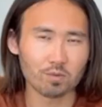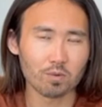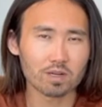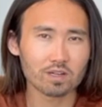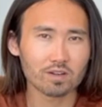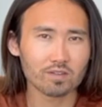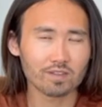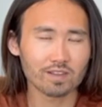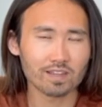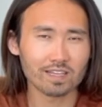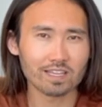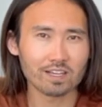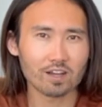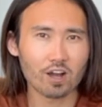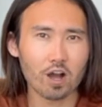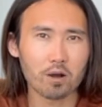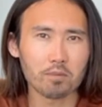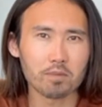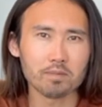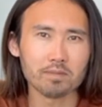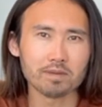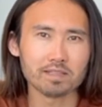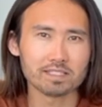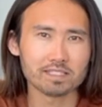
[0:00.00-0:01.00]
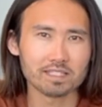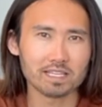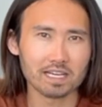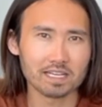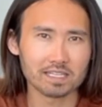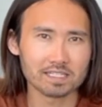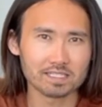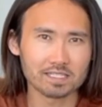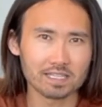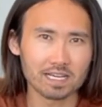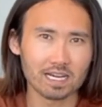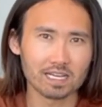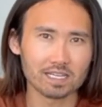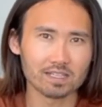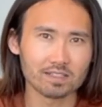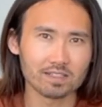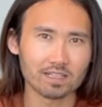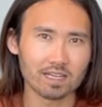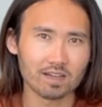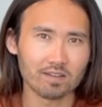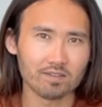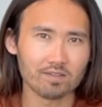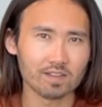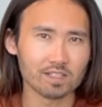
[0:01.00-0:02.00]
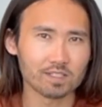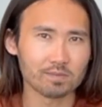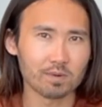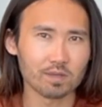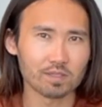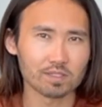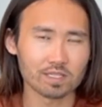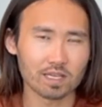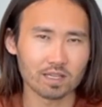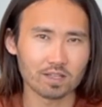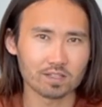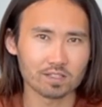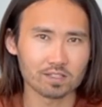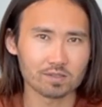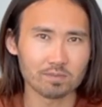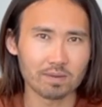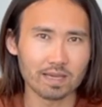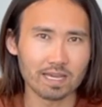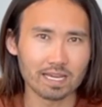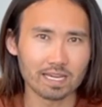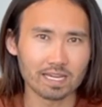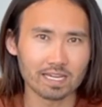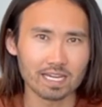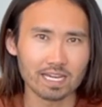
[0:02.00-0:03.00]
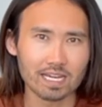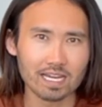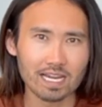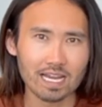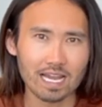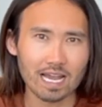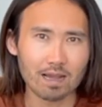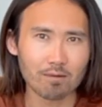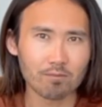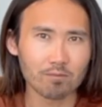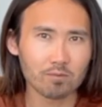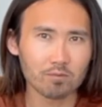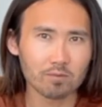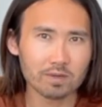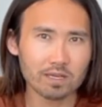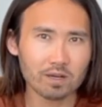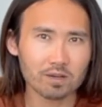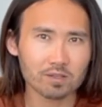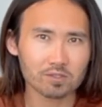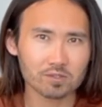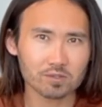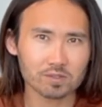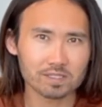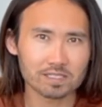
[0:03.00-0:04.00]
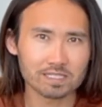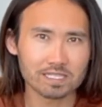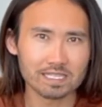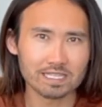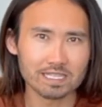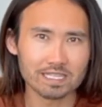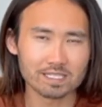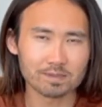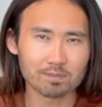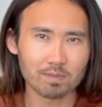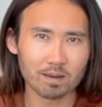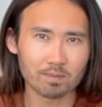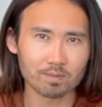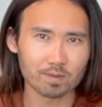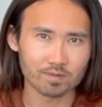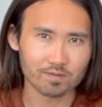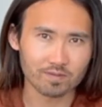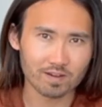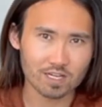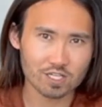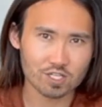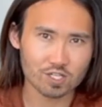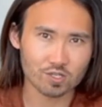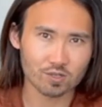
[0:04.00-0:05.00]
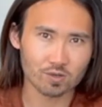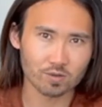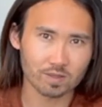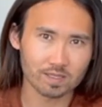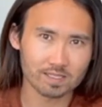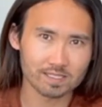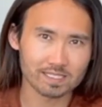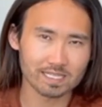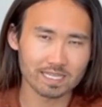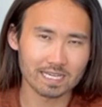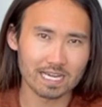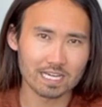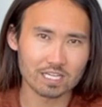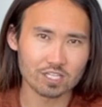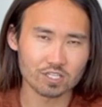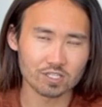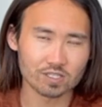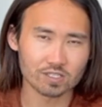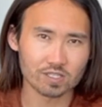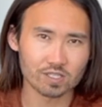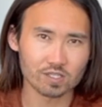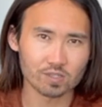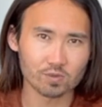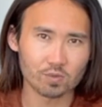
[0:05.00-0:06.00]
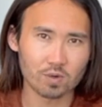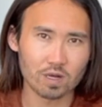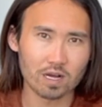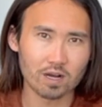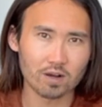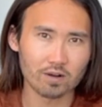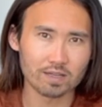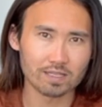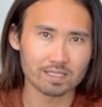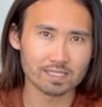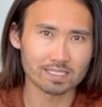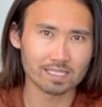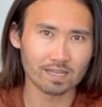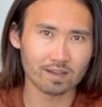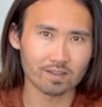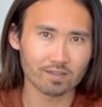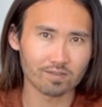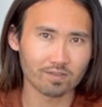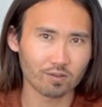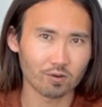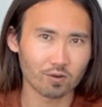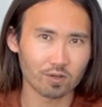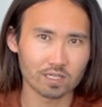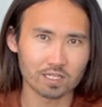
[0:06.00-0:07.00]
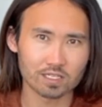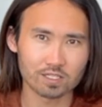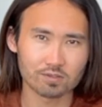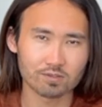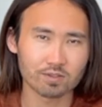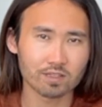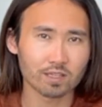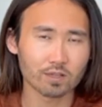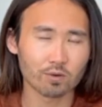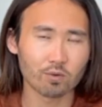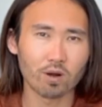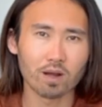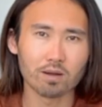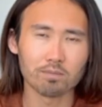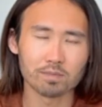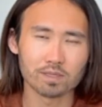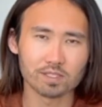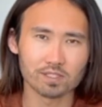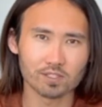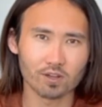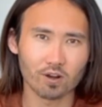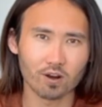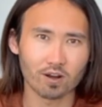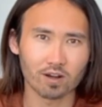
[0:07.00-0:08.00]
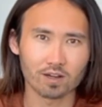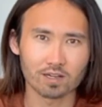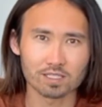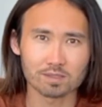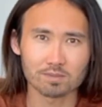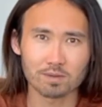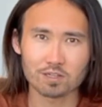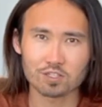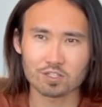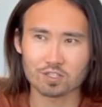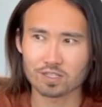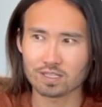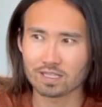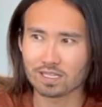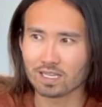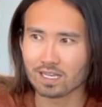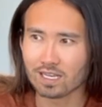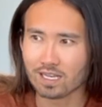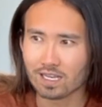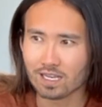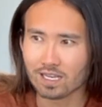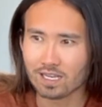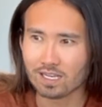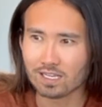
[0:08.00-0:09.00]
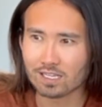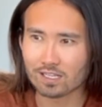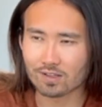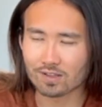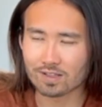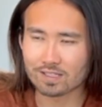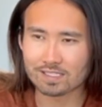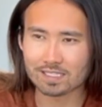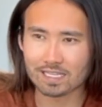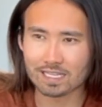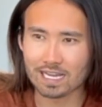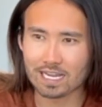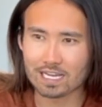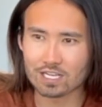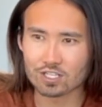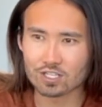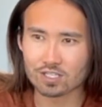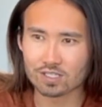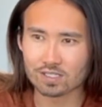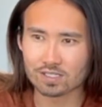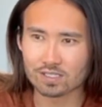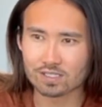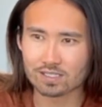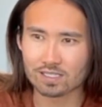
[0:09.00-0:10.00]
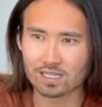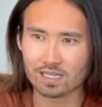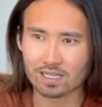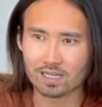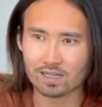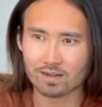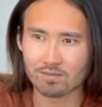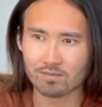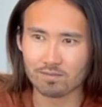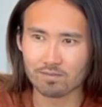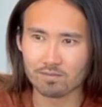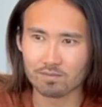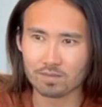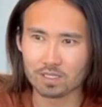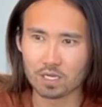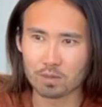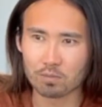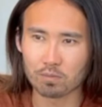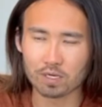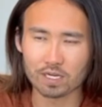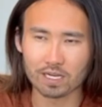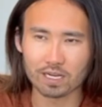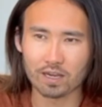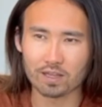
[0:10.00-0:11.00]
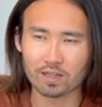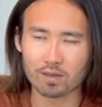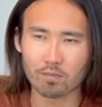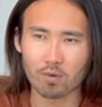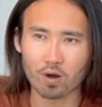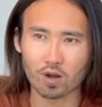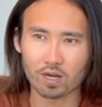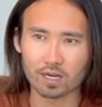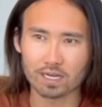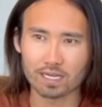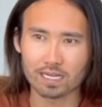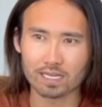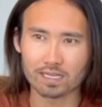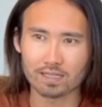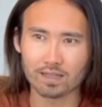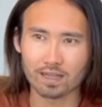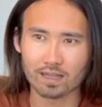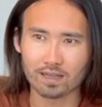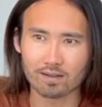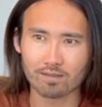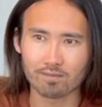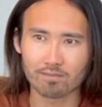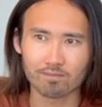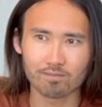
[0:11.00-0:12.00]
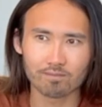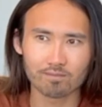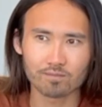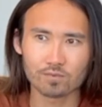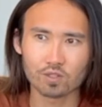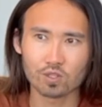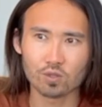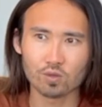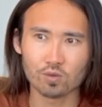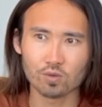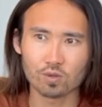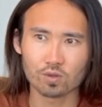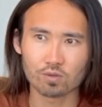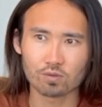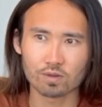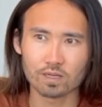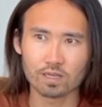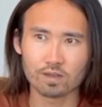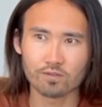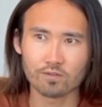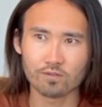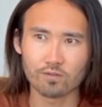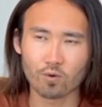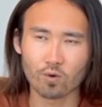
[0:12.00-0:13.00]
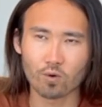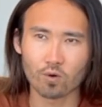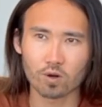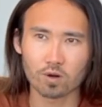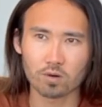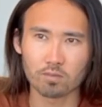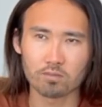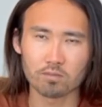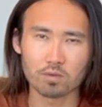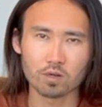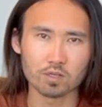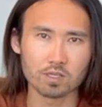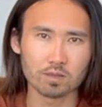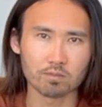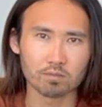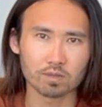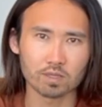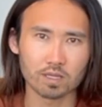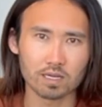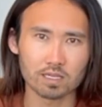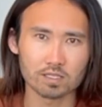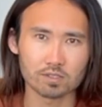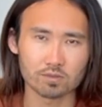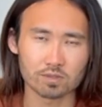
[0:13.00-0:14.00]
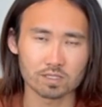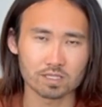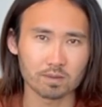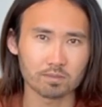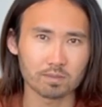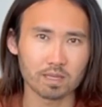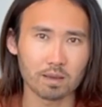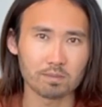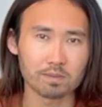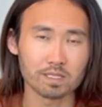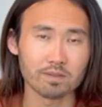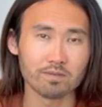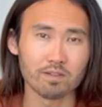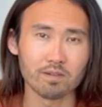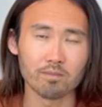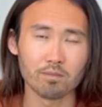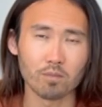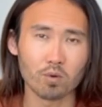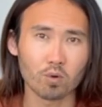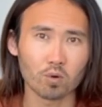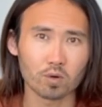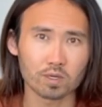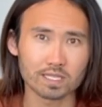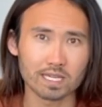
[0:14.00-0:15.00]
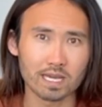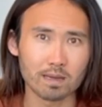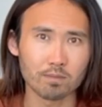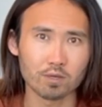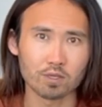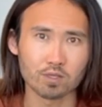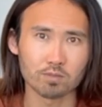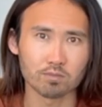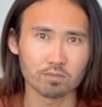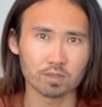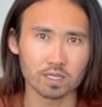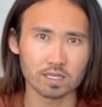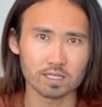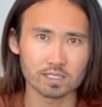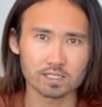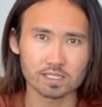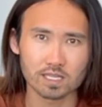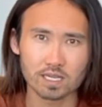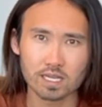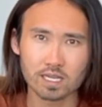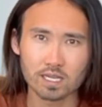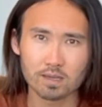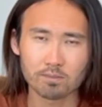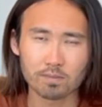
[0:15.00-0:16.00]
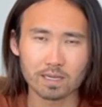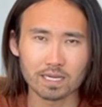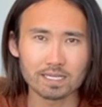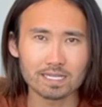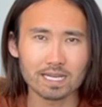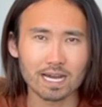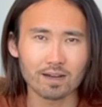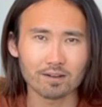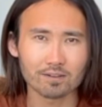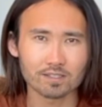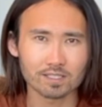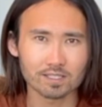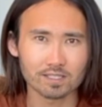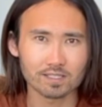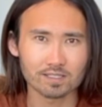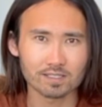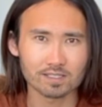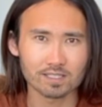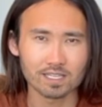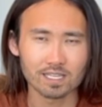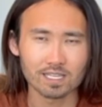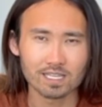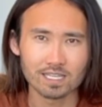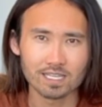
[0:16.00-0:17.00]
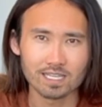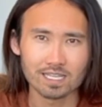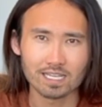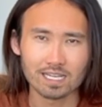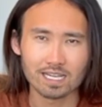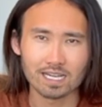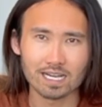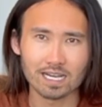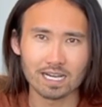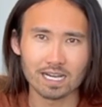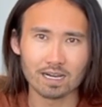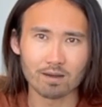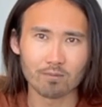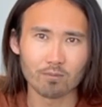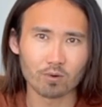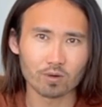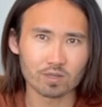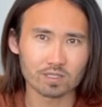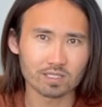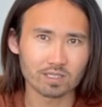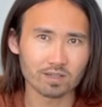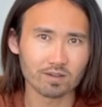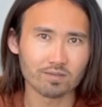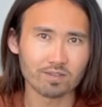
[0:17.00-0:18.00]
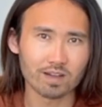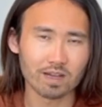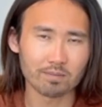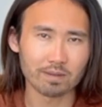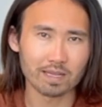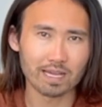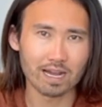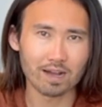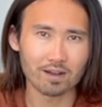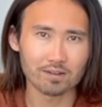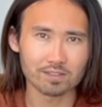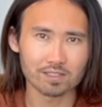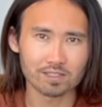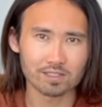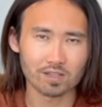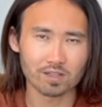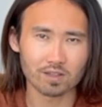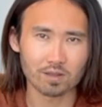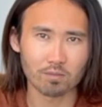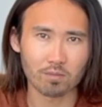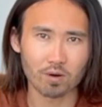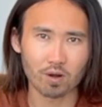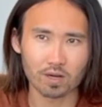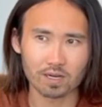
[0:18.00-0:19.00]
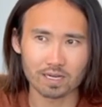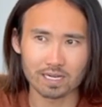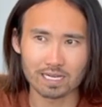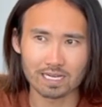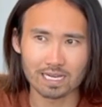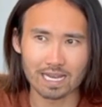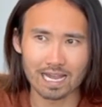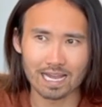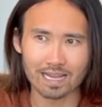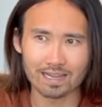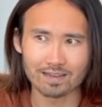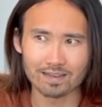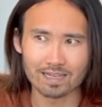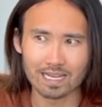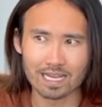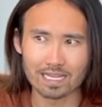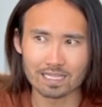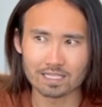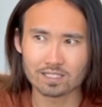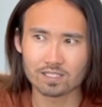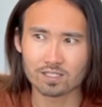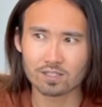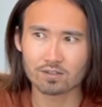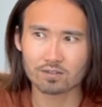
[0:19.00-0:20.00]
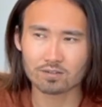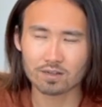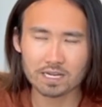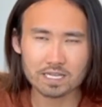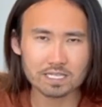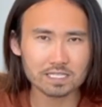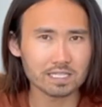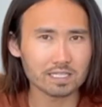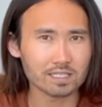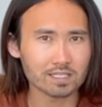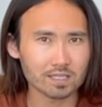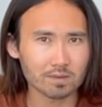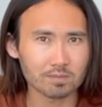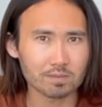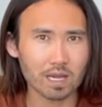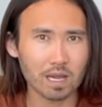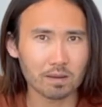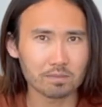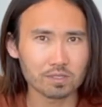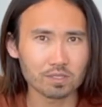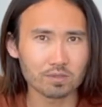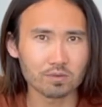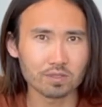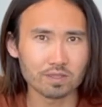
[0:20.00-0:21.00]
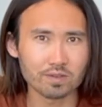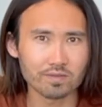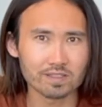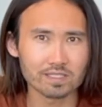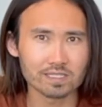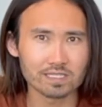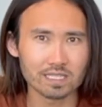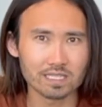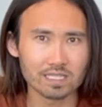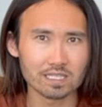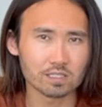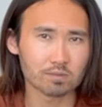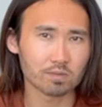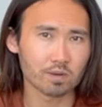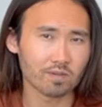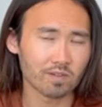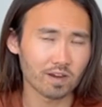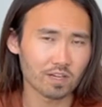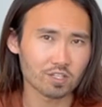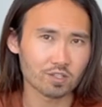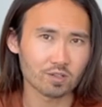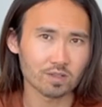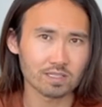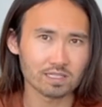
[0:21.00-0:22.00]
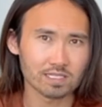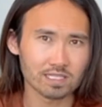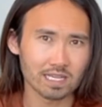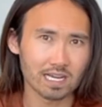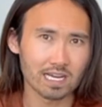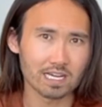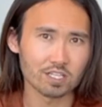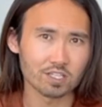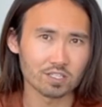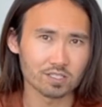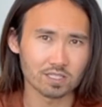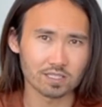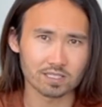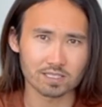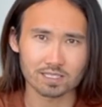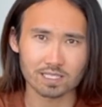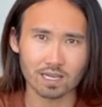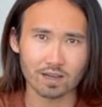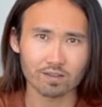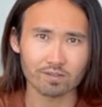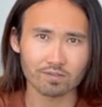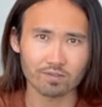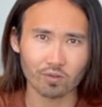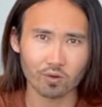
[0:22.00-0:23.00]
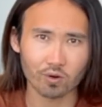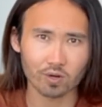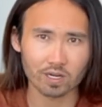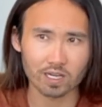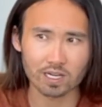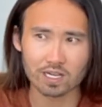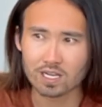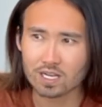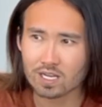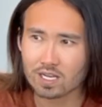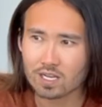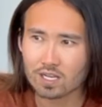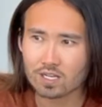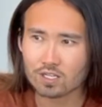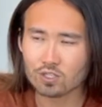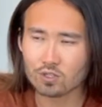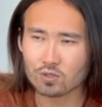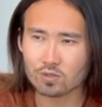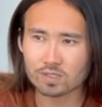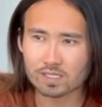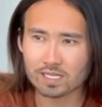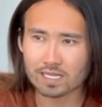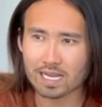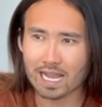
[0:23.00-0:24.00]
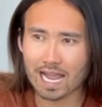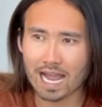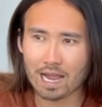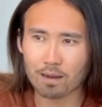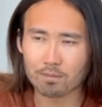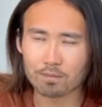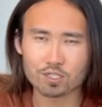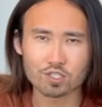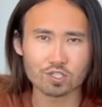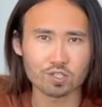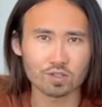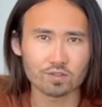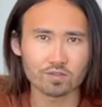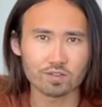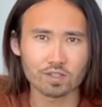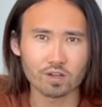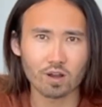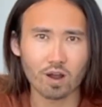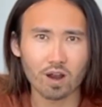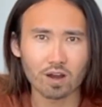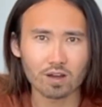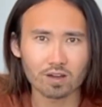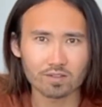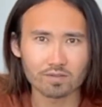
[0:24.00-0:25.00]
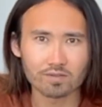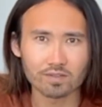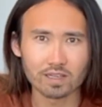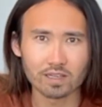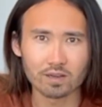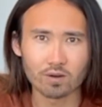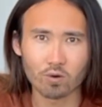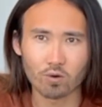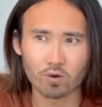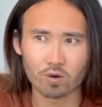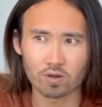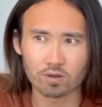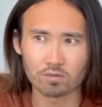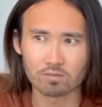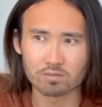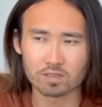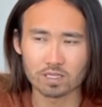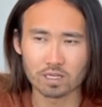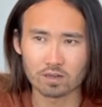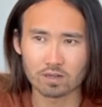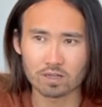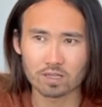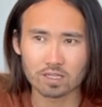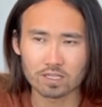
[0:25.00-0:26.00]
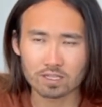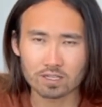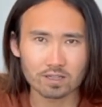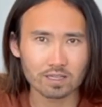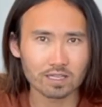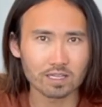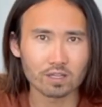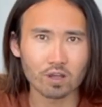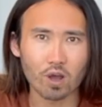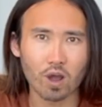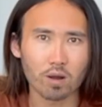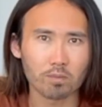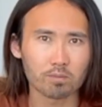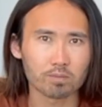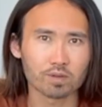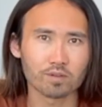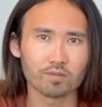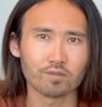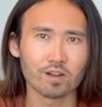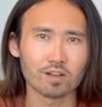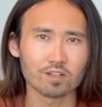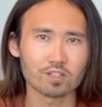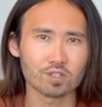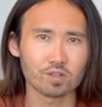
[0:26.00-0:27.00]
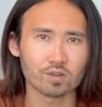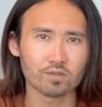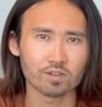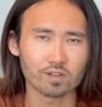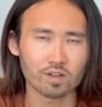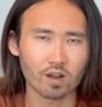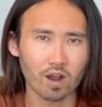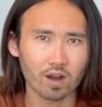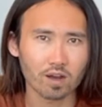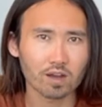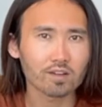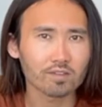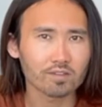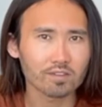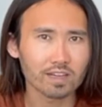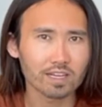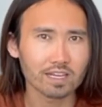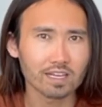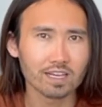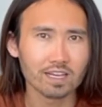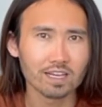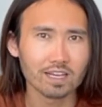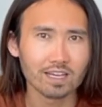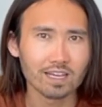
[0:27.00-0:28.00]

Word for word: one of the common mistakes that uh, FSBO sellers make, and we also see this by professional listing agents as well in South Florida. It's really quite bizarre, especially you know listing agents um, you know putting on the market like two, three, four million plus, or sometimes even more, ten million plus penthouses um, or single family houses on the market. And it's crazy. Sometimes you would even see these professional listing agents in South Florida using amateur photography or you know, clearly non professional photography.